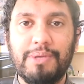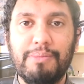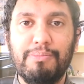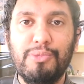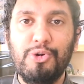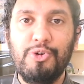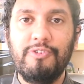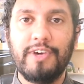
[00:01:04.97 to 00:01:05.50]
to be
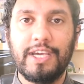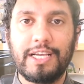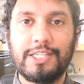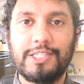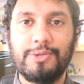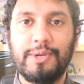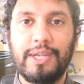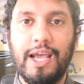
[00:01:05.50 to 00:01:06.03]

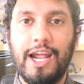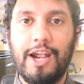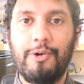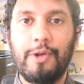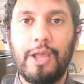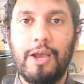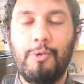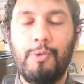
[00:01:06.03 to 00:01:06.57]
moving to an
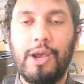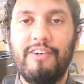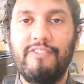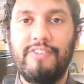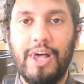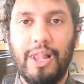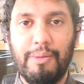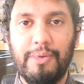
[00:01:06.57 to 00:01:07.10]
area
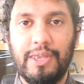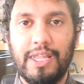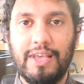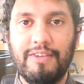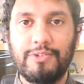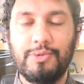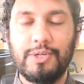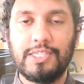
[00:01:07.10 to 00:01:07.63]
where Velma
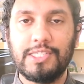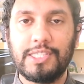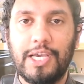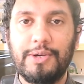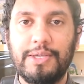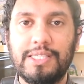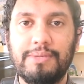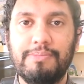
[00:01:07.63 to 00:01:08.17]
lives, which is
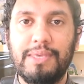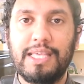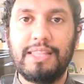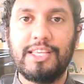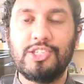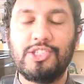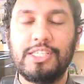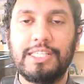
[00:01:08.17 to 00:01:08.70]
going to
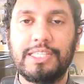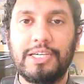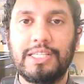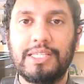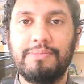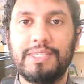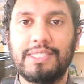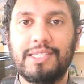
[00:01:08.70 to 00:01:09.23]
mean that she is
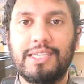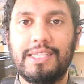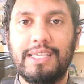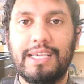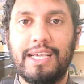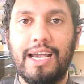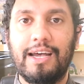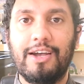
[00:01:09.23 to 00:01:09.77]
going to be
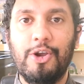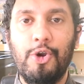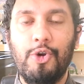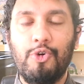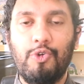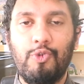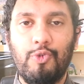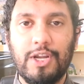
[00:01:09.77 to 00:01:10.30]
studying at
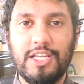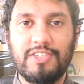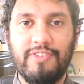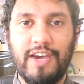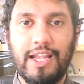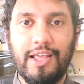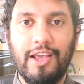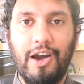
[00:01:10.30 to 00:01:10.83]
Rich
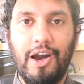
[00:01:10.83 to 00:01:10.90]
Valley